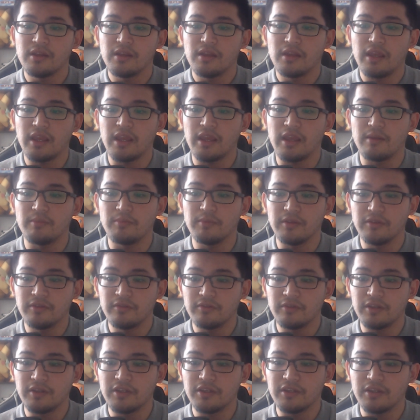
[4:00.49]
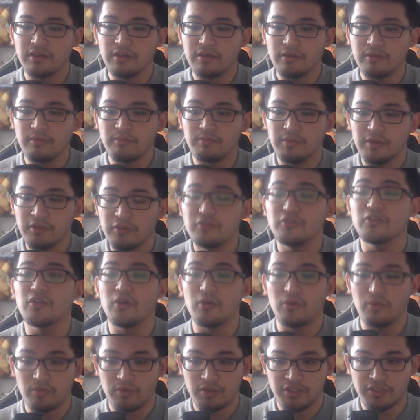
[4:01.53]
and Mizuni,
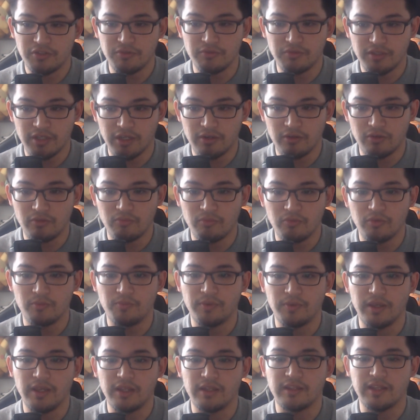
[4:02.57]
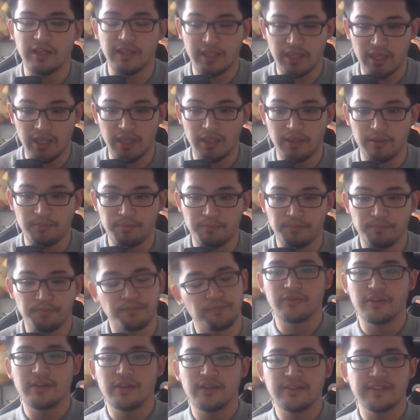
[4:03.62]
Mizuno Shuntaro will play Take.
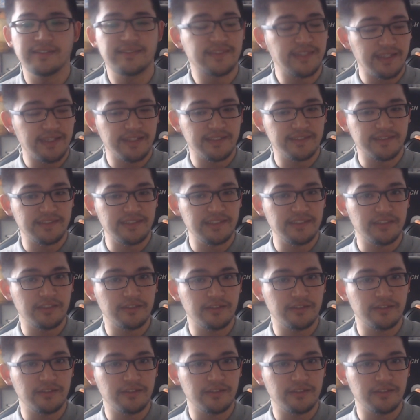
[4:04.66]
The second season